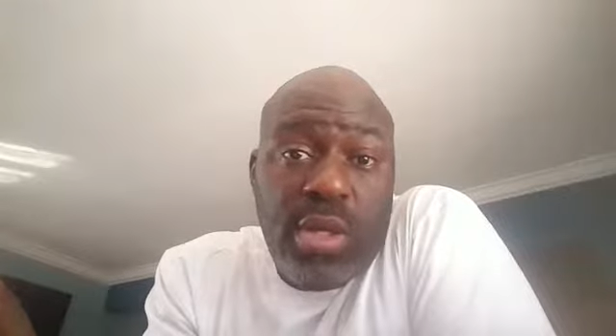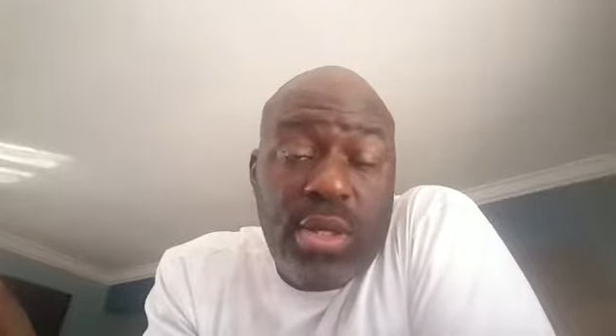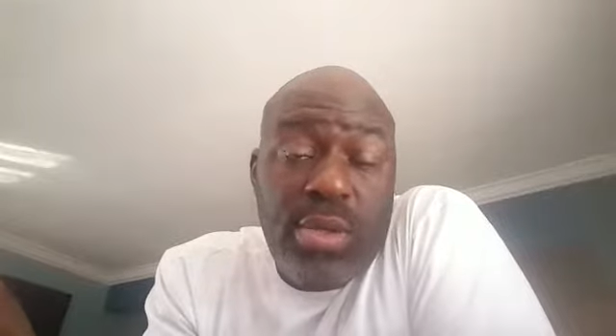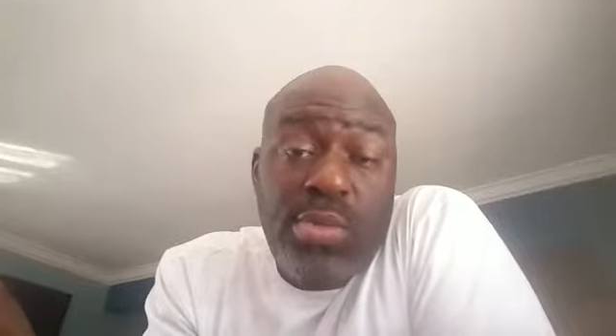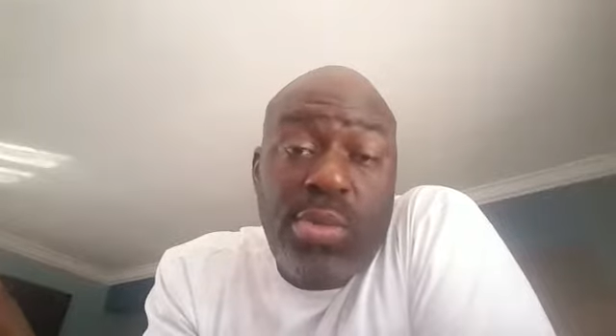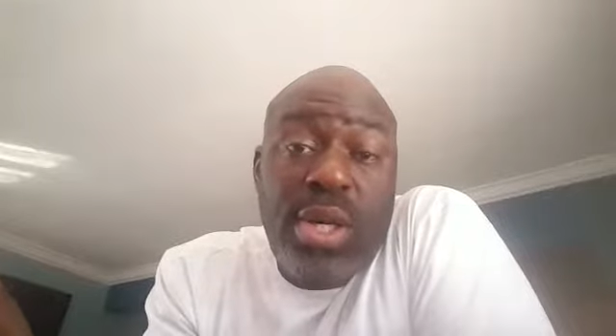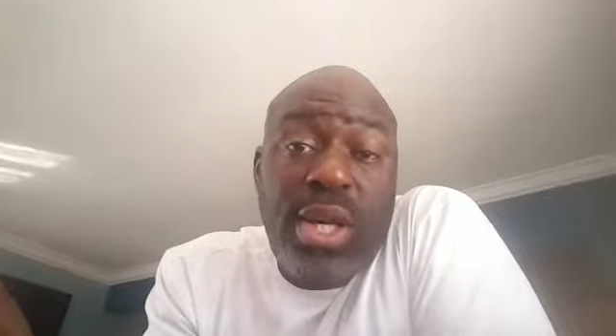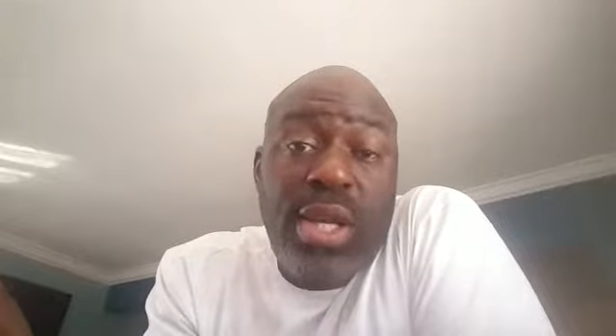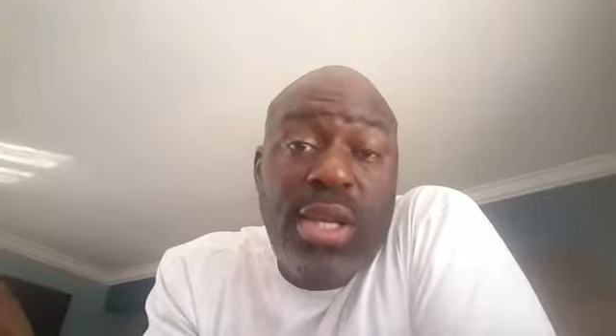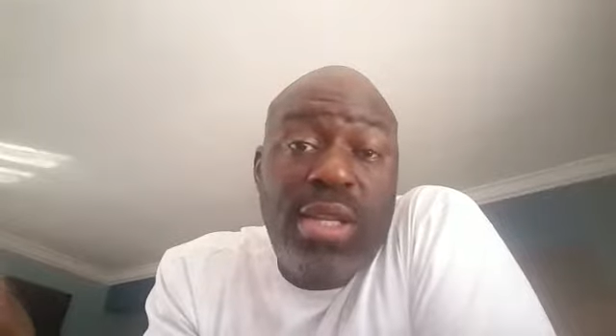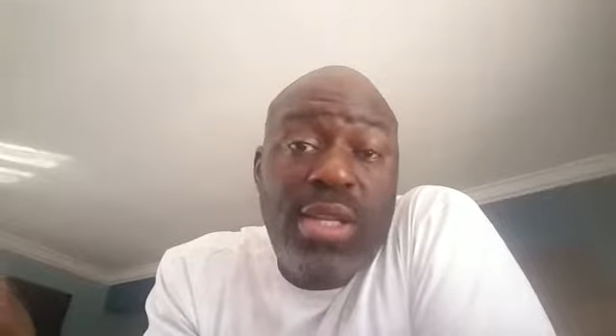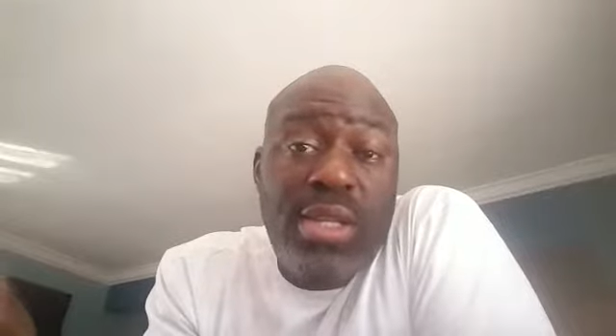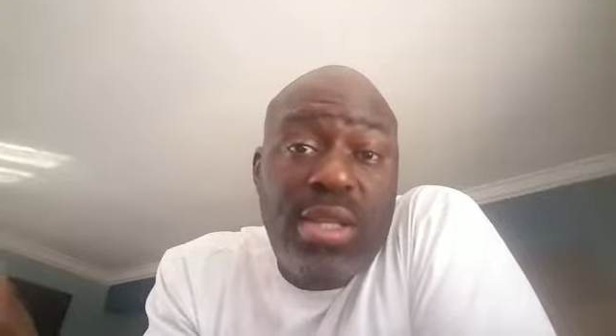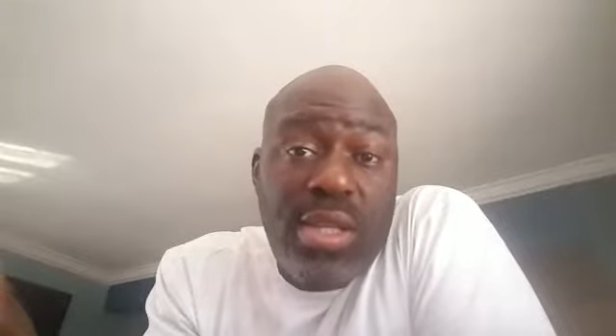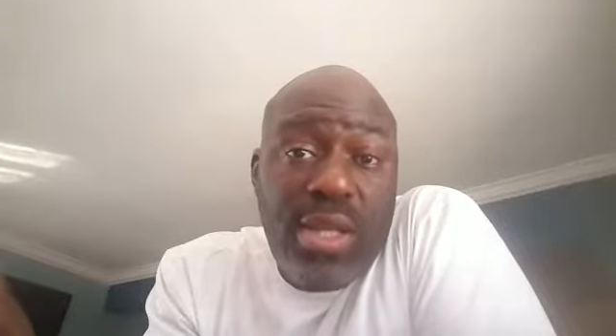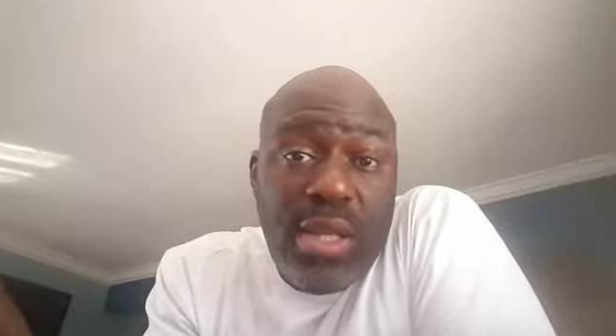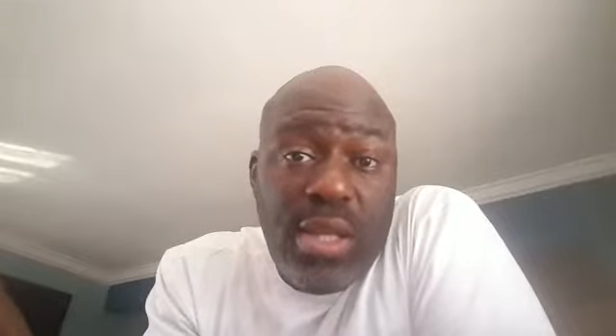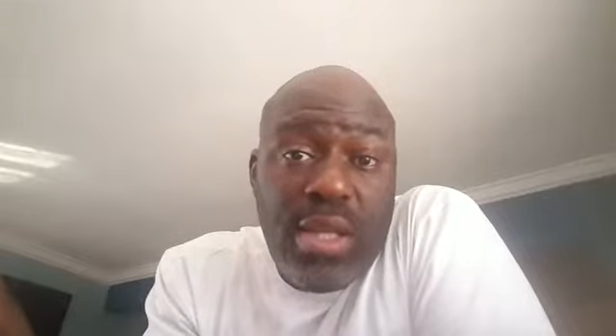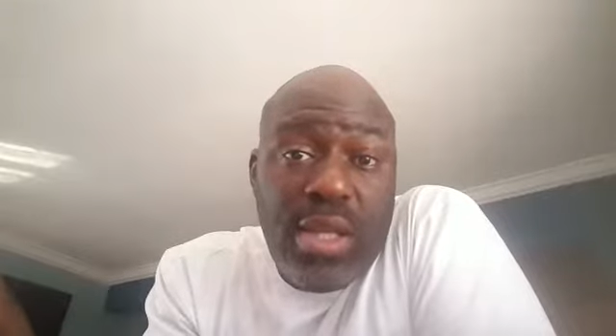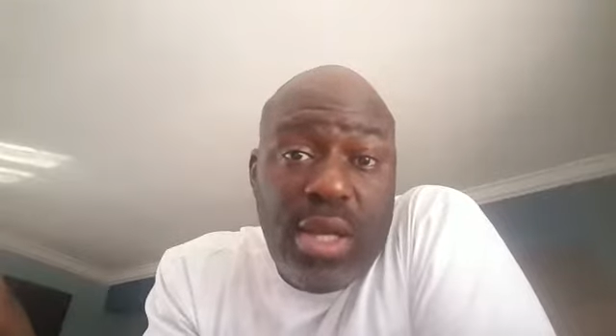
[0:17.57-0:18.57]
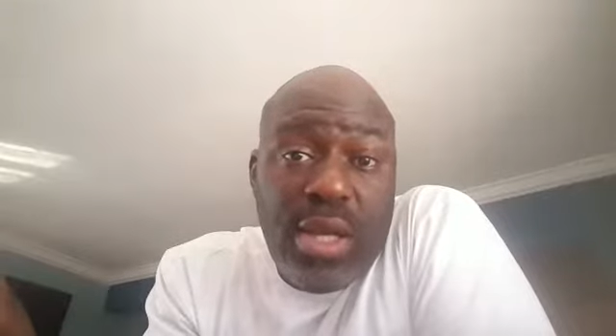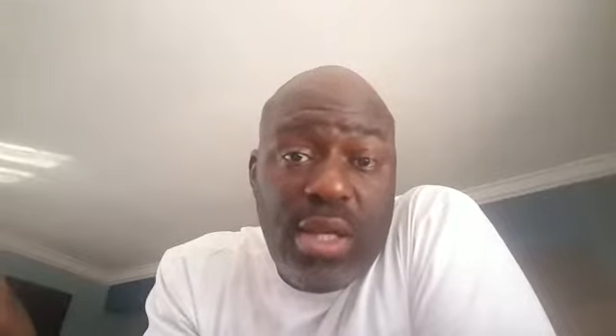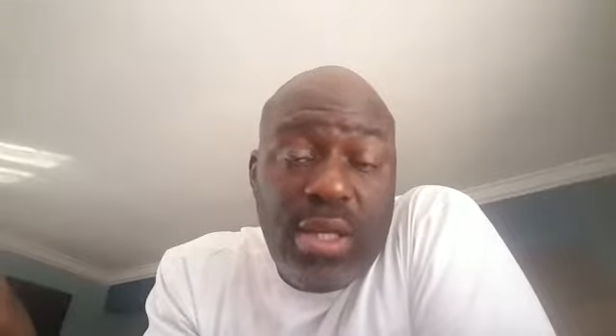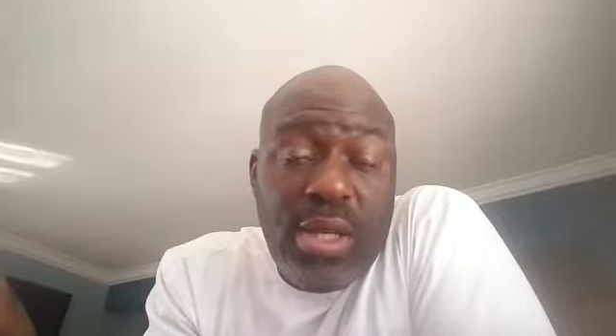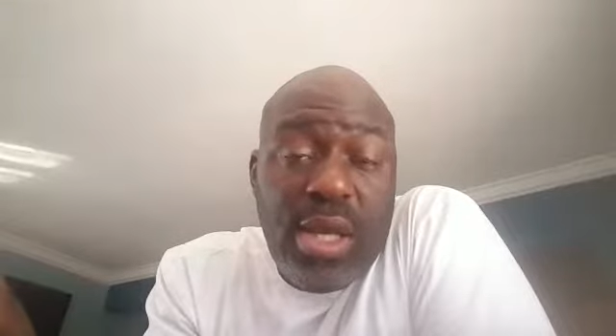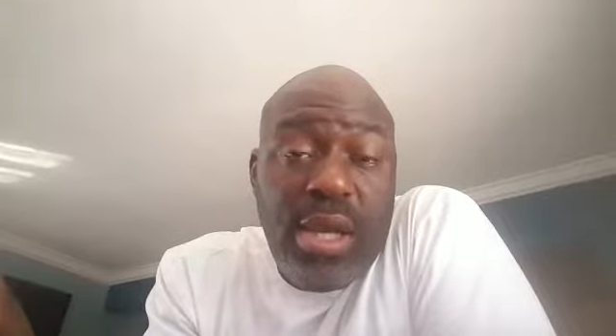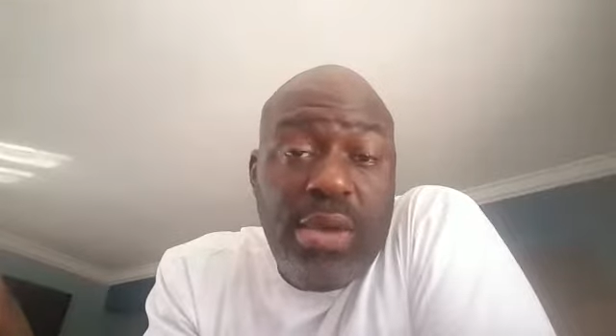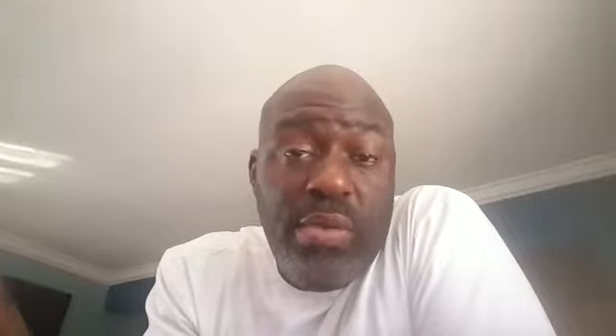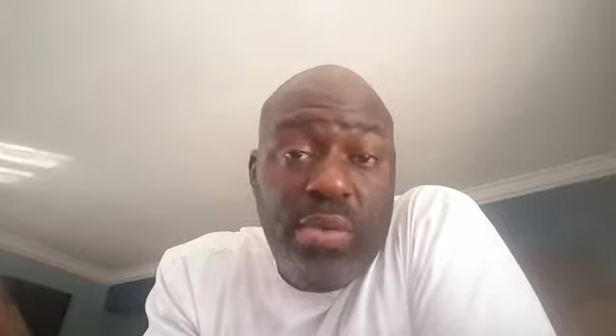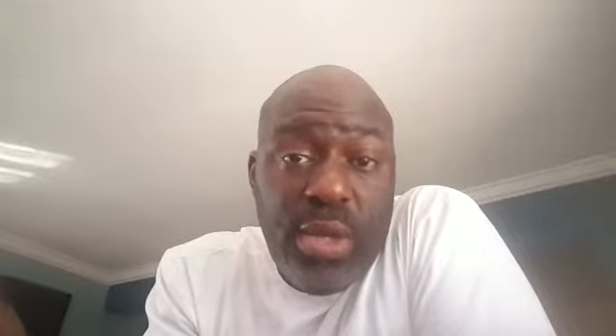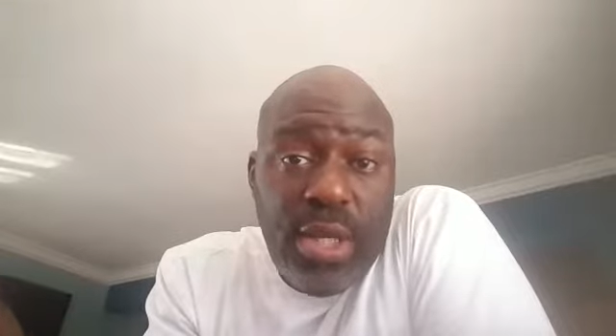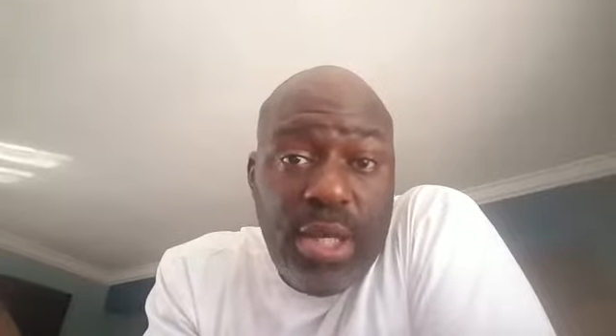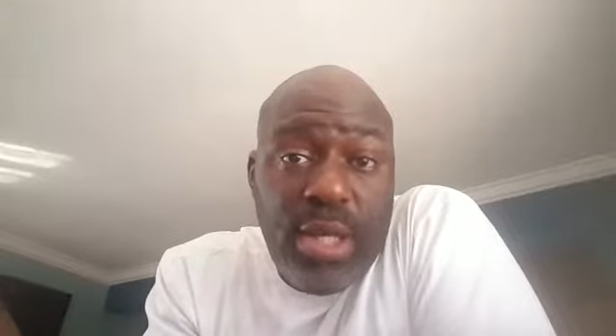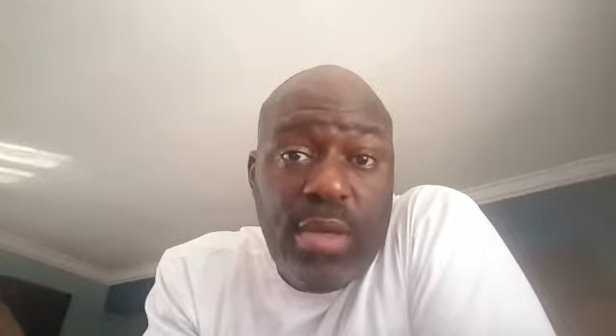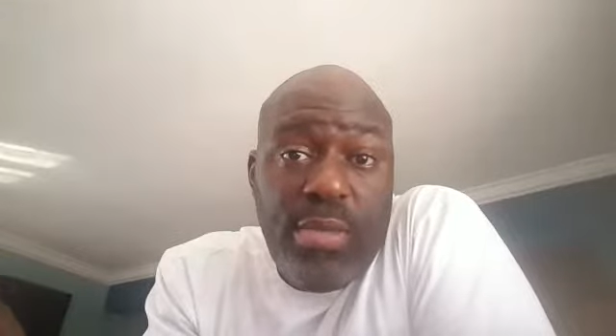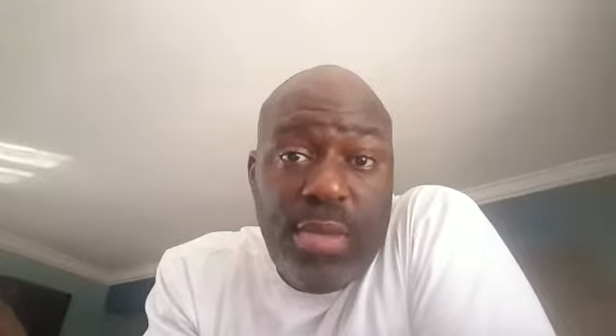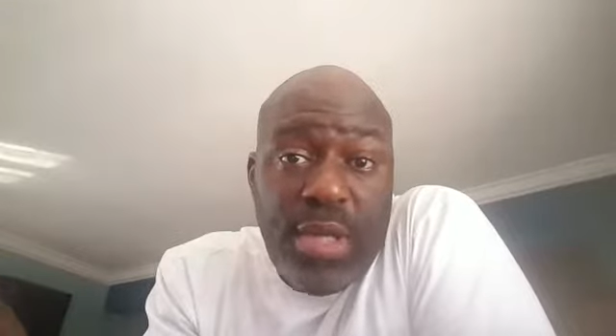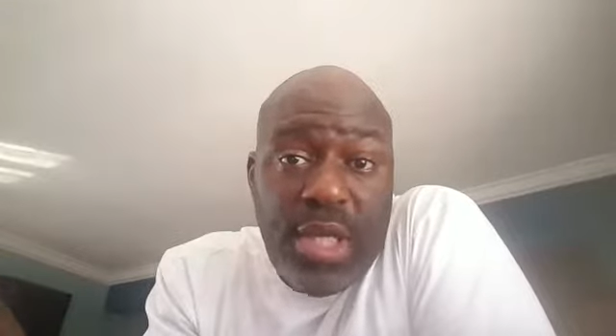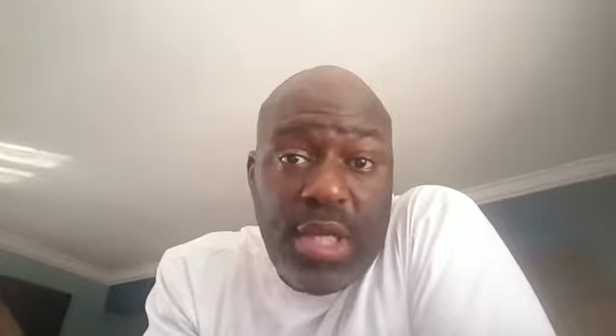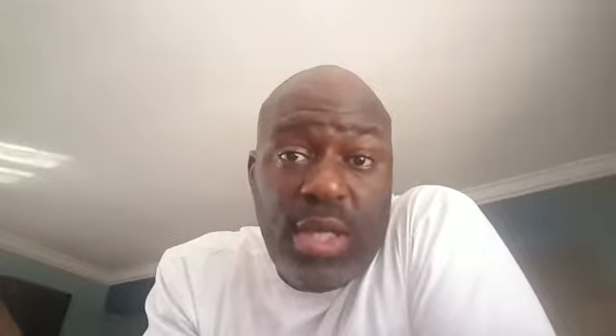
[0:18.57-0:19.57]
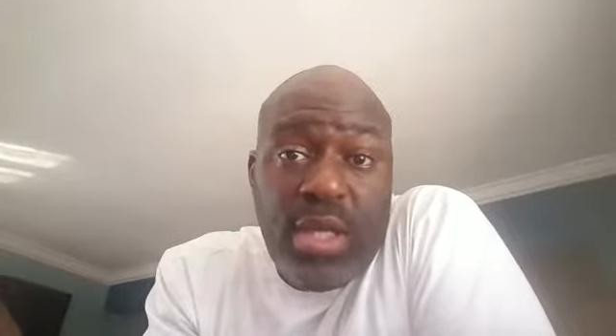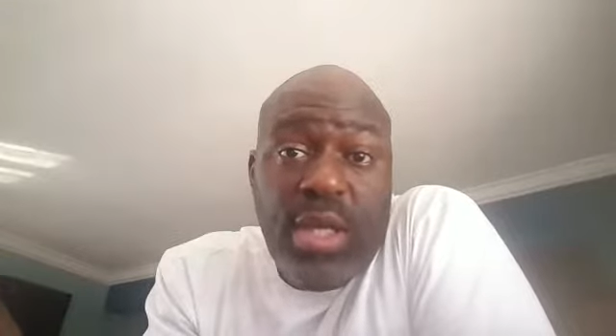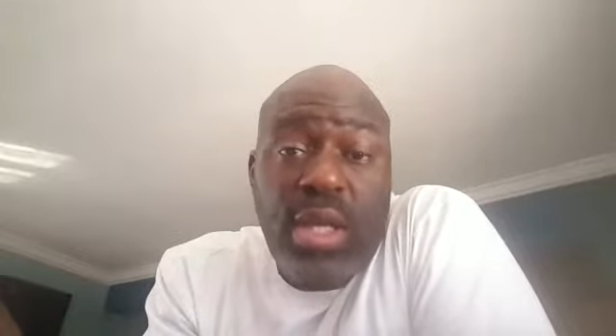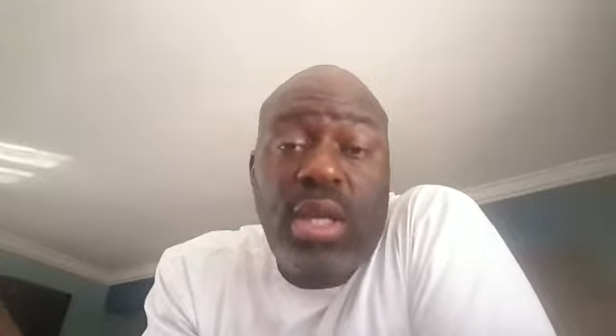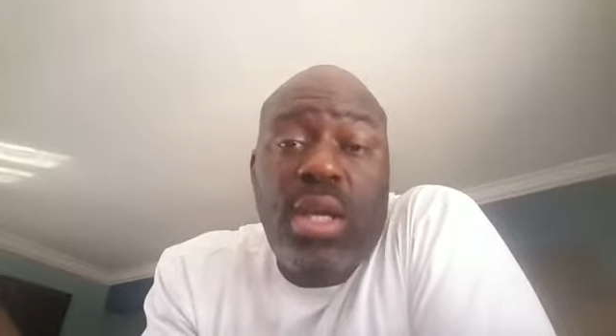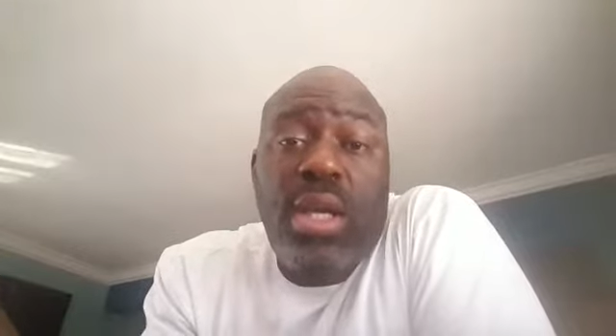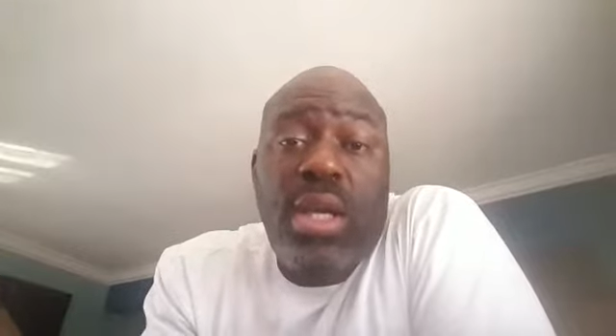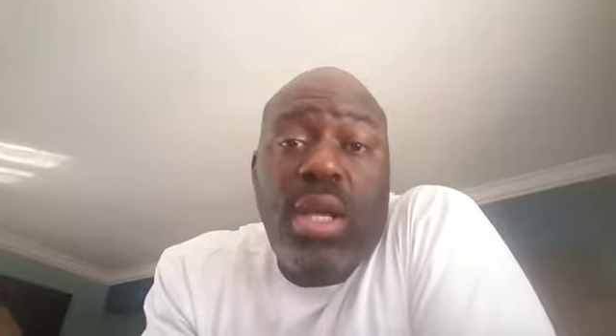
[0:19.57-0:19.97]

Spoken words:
And when I say that, I really mean it.